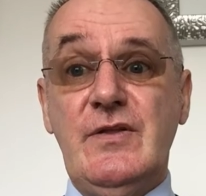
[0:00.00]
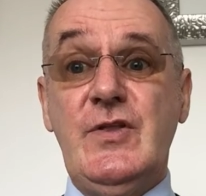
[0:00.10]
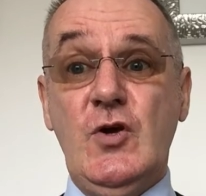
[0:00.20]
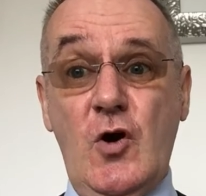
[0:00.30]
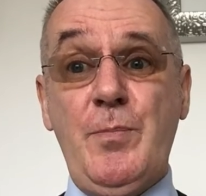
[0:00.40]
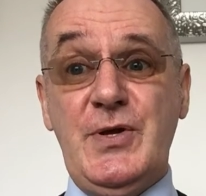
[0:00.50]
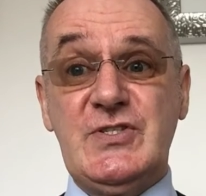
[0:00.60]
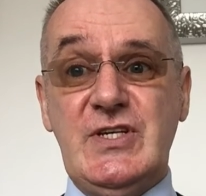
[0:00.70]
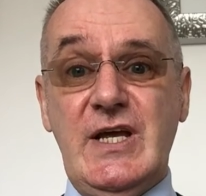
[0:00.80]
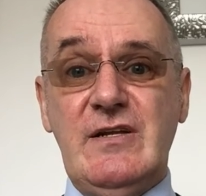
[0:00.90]
the
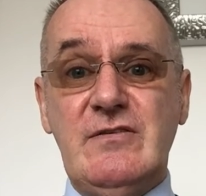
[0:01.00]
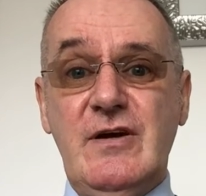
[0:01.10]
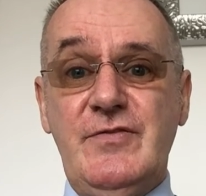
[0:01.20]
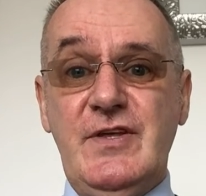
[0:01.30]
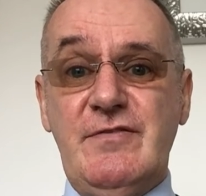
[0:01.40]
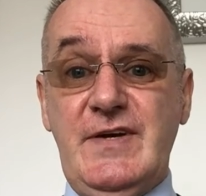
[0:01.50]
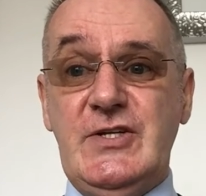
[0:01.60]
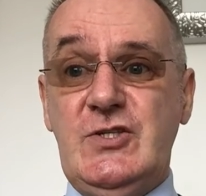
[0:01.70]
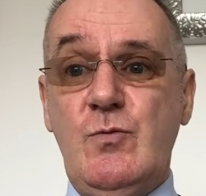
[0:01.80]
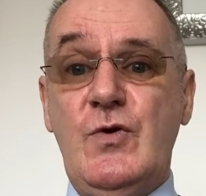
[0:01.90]
opposite of the
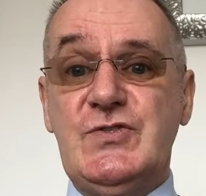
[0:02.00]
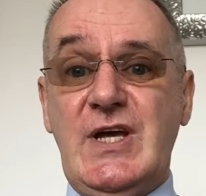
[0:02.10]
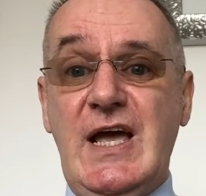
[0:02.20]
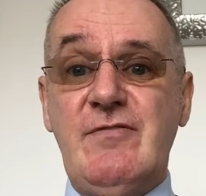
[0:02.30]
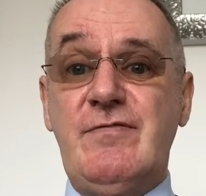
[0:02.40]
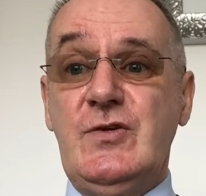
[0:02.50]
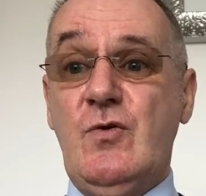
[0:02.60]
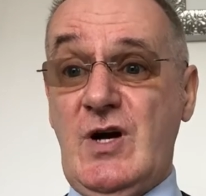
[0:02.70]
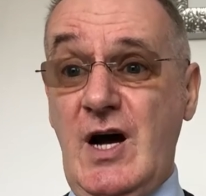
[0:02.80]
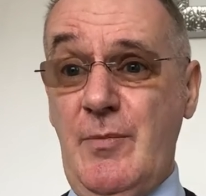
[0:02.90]
effect you want to have for your
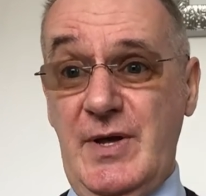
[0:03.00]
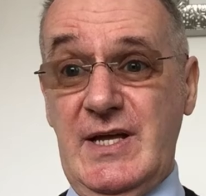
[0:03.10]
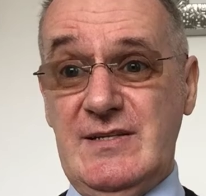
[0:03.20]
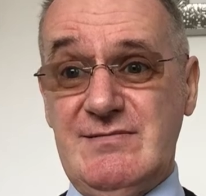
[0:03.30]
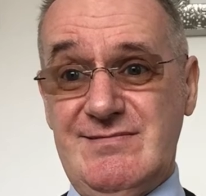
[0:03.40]
carpet.